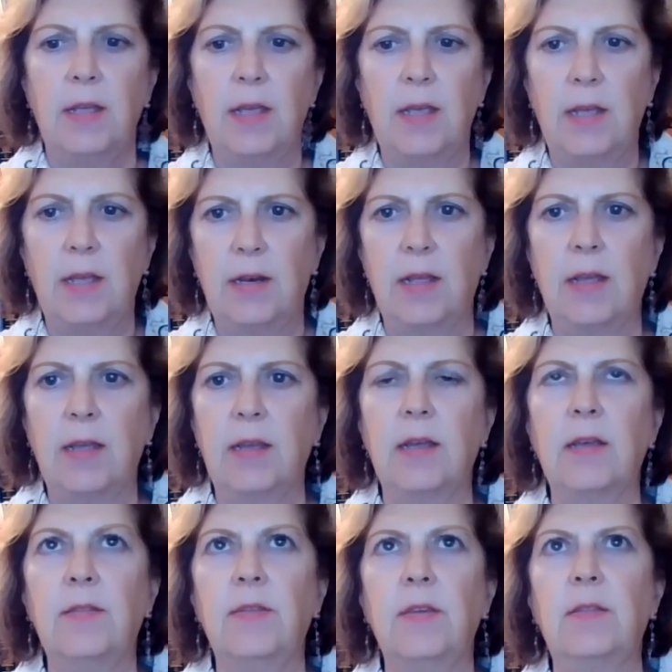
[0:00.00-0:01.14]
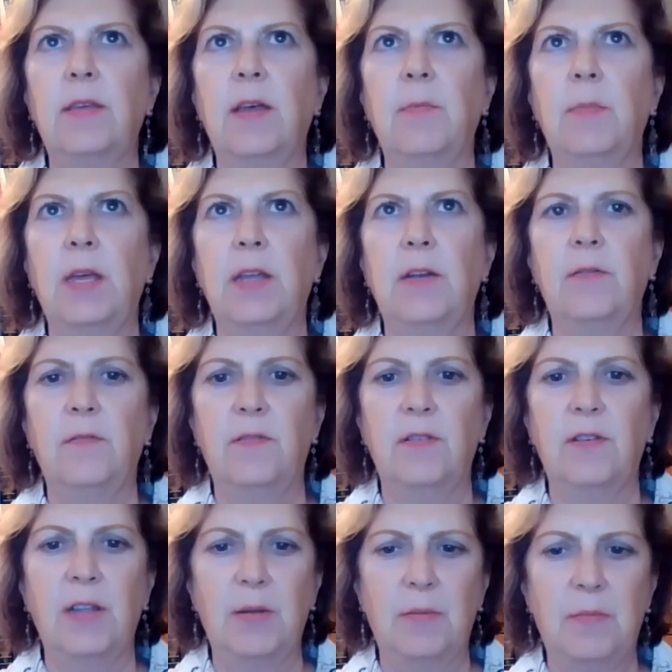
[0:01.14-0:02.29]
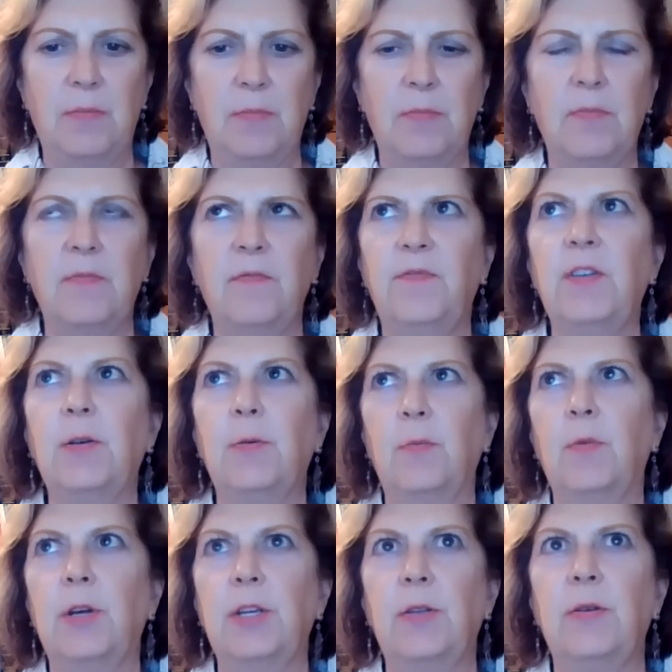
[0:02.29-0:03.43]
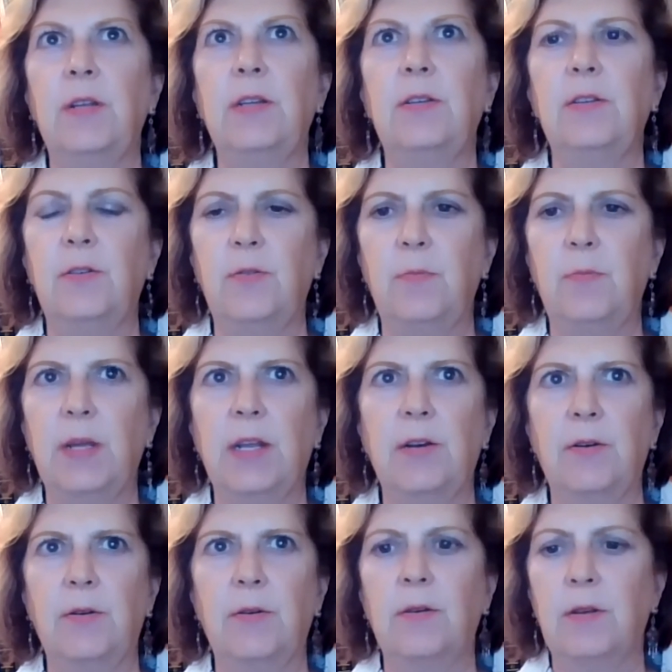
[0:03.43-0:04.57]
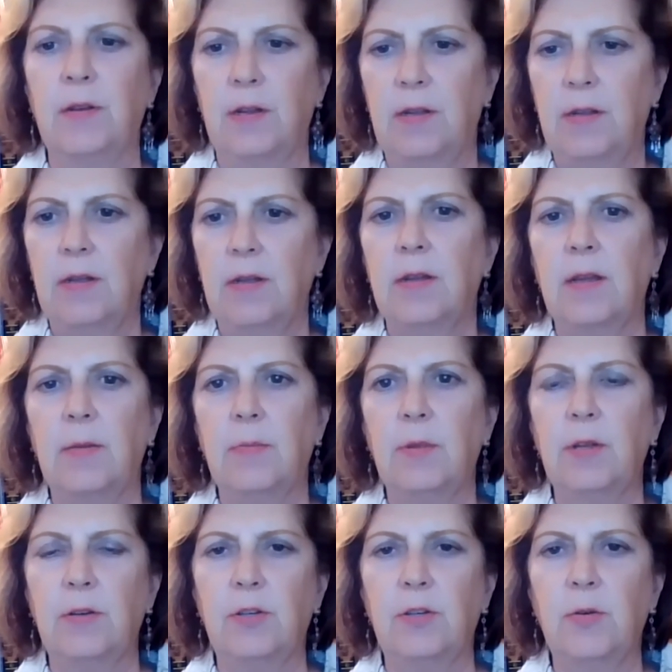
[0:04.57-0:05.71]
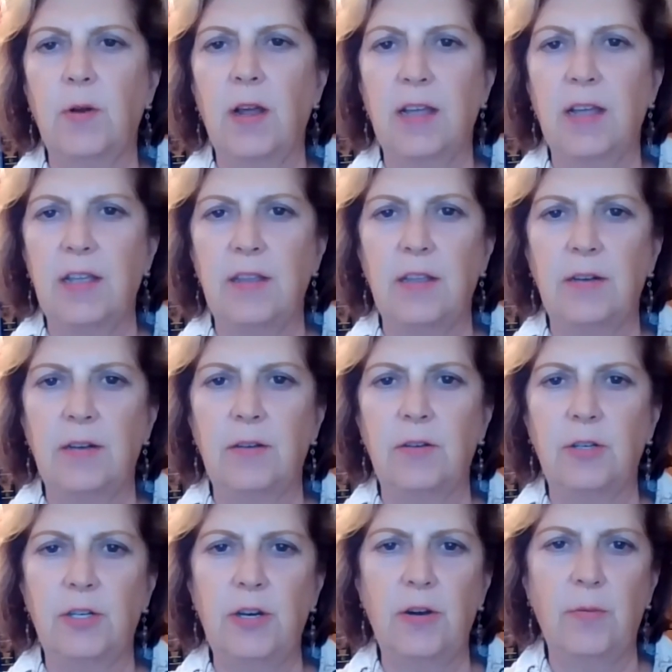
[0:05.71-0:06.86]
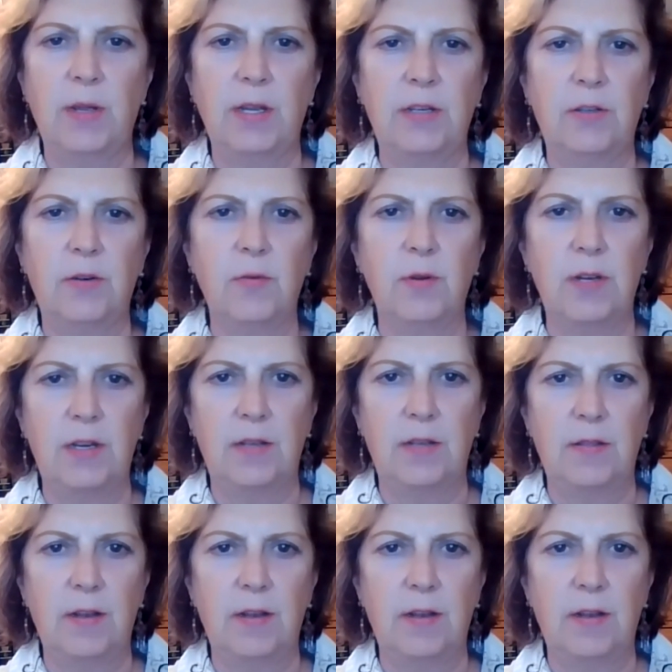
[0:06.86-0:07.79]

And I think that might uh, fit what you need to do better. I'm going to try again to share my screen.